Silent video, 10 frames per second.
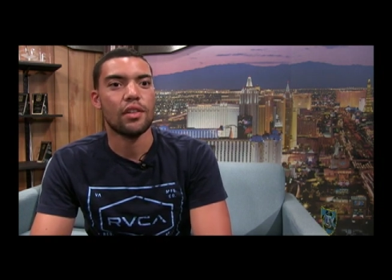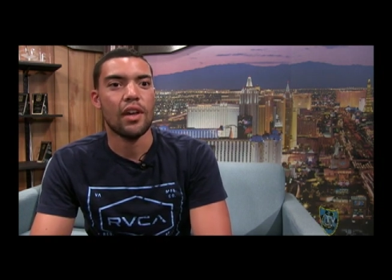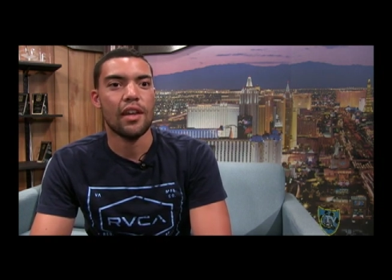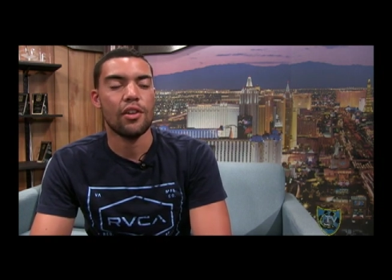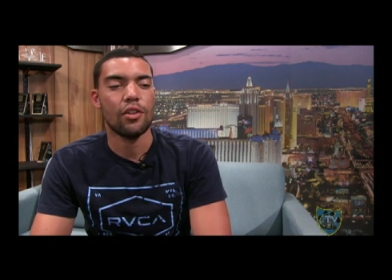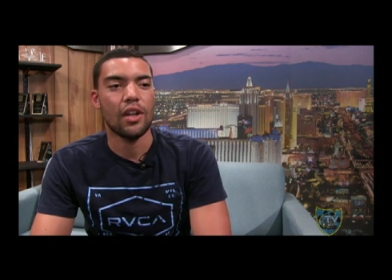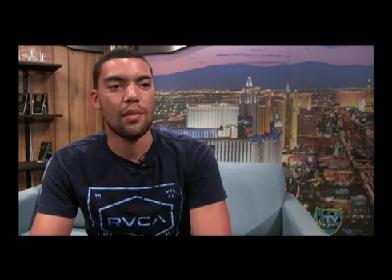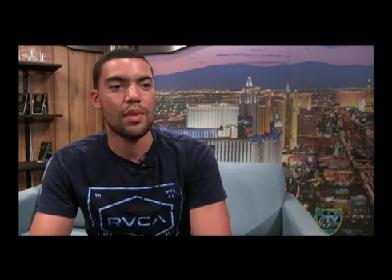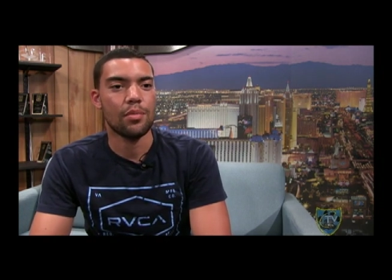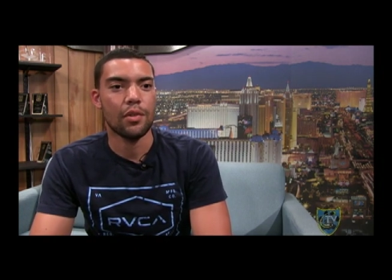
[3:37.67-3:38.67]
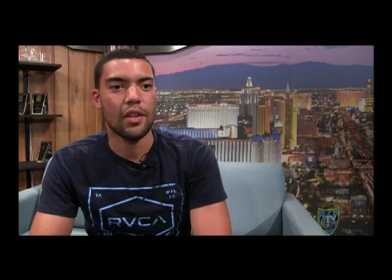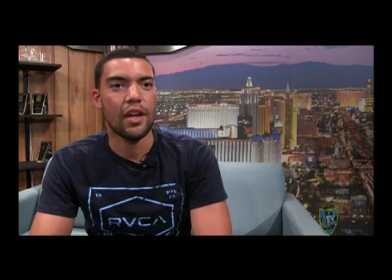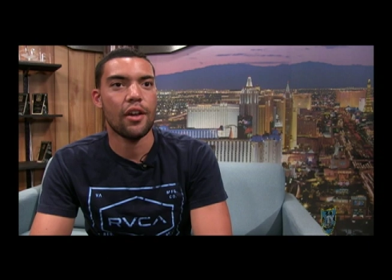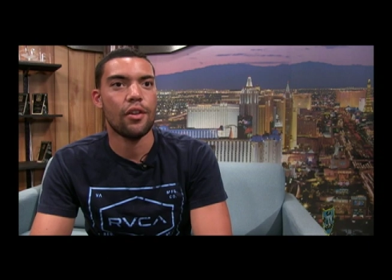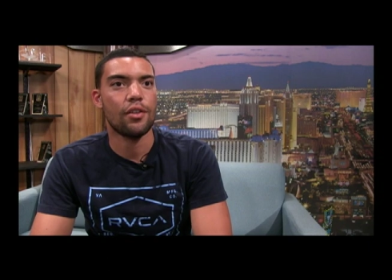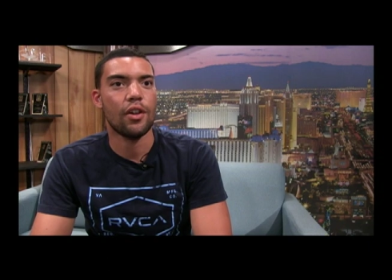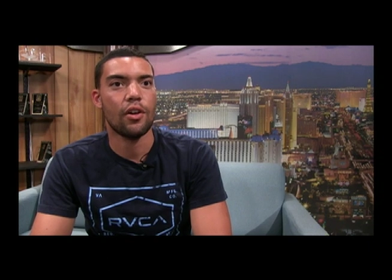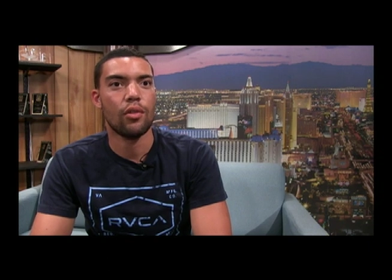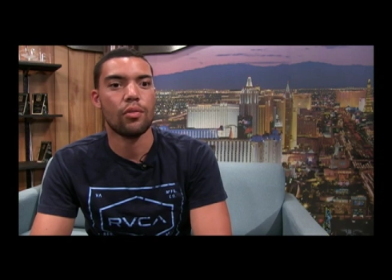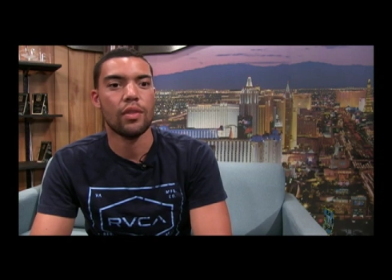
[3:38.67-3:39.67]
I know a lot of people there, and
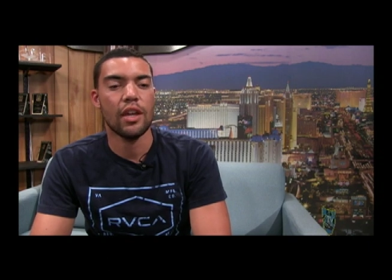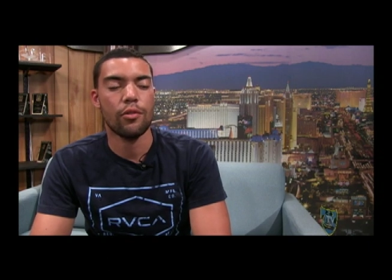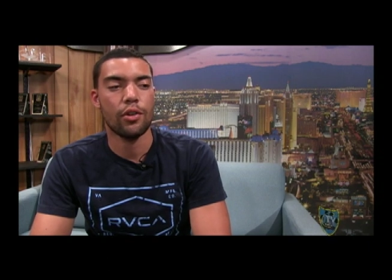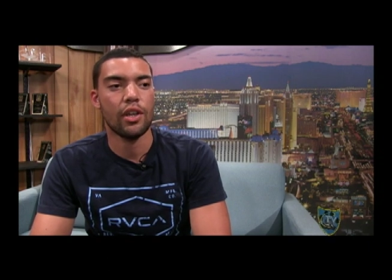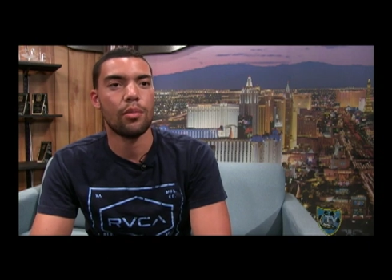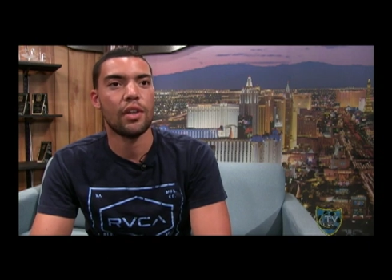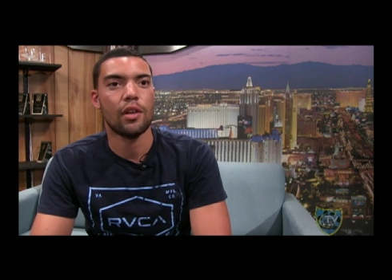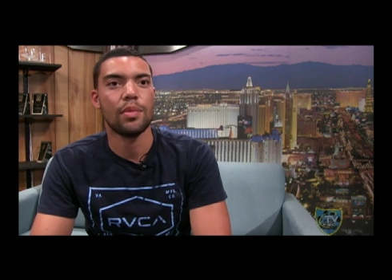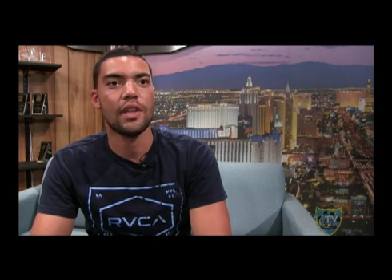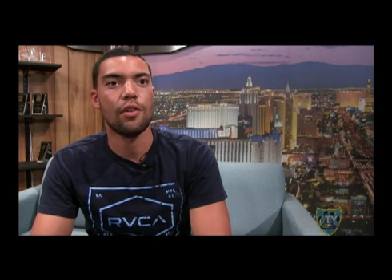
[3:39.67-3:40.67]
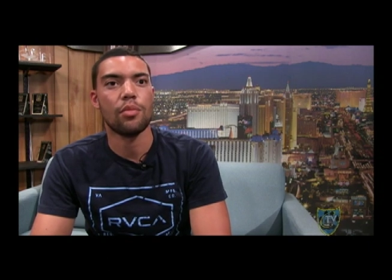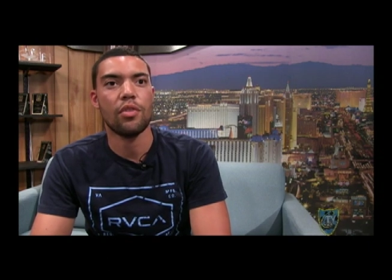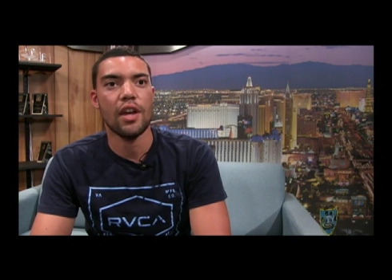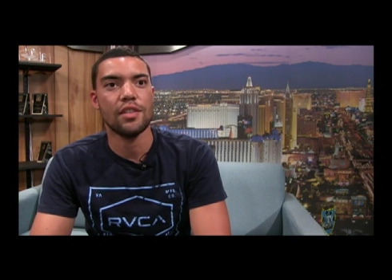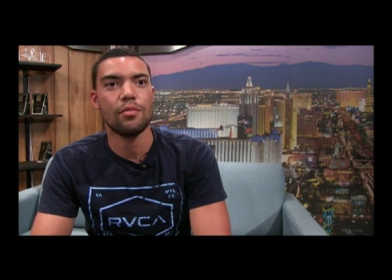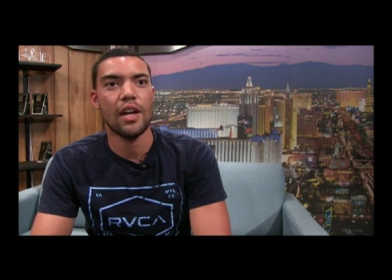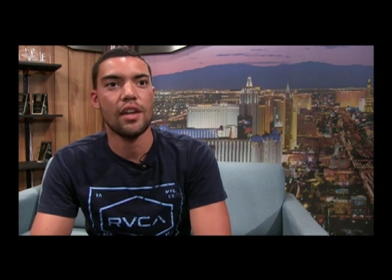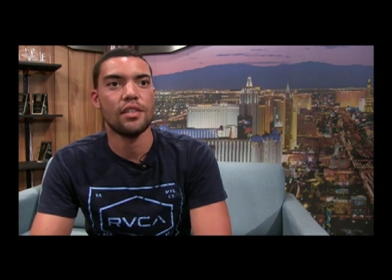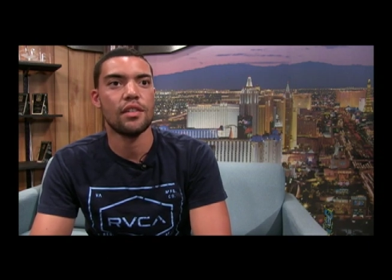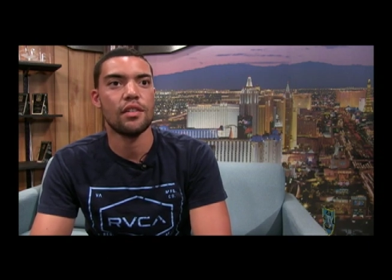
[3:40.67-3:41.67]
so they were really able to help us out with
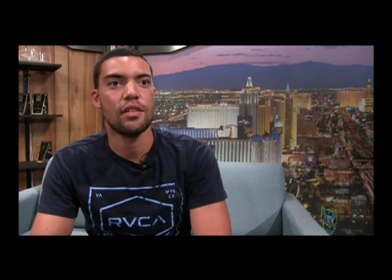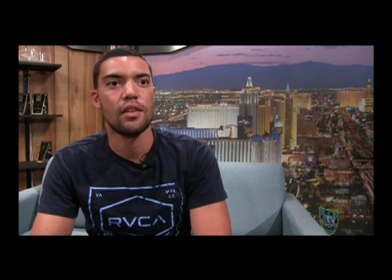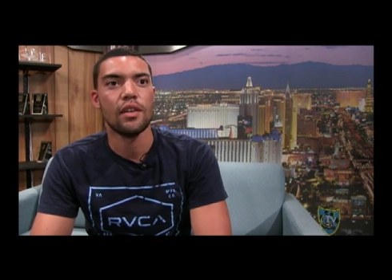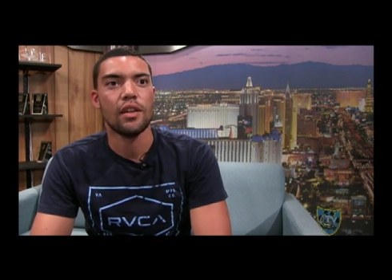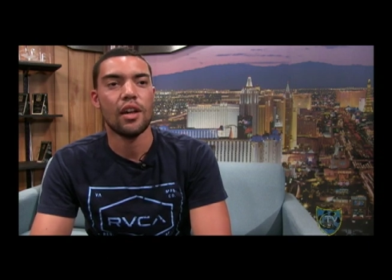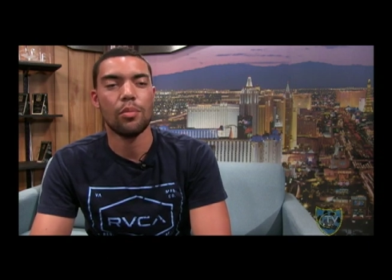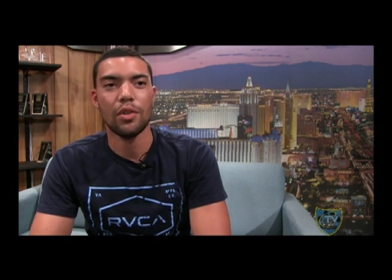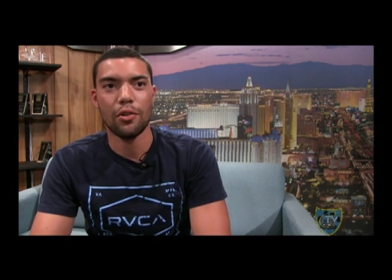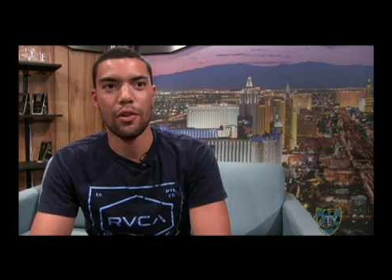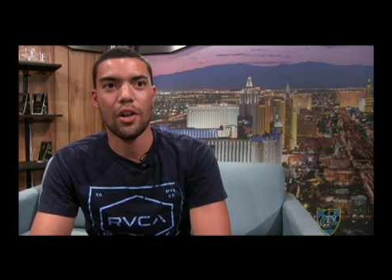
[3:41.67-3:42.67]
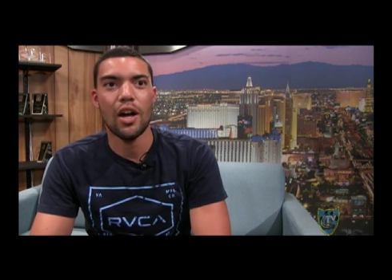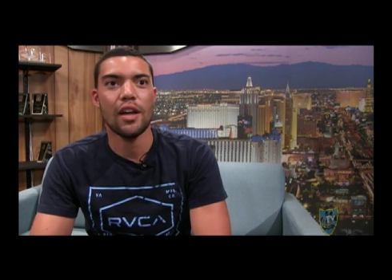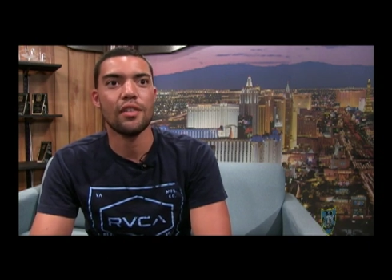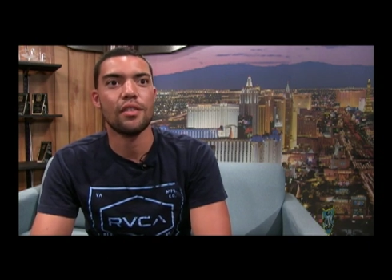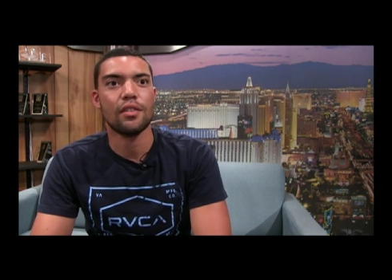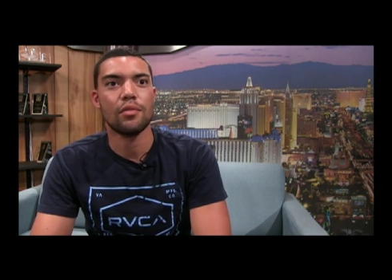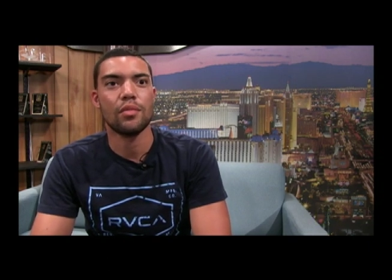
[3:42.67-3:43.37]
price-wise and help lower costs.